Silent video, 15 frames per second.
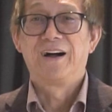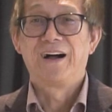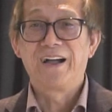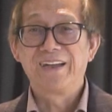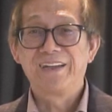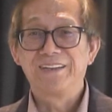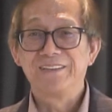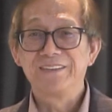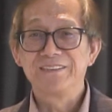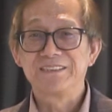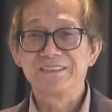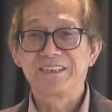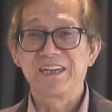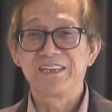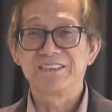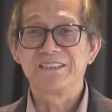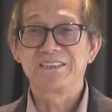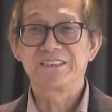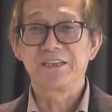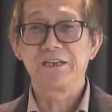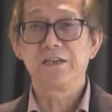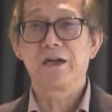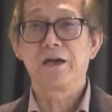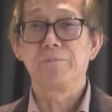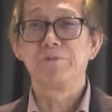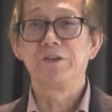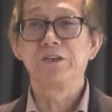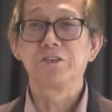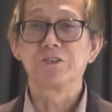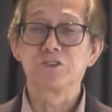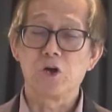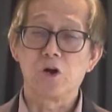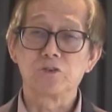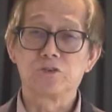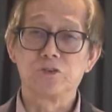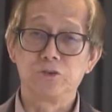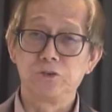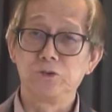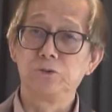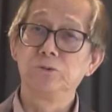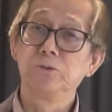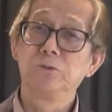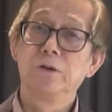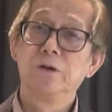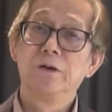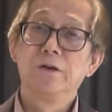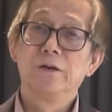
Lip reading: Hi, this is KCC. I'm here to talk to you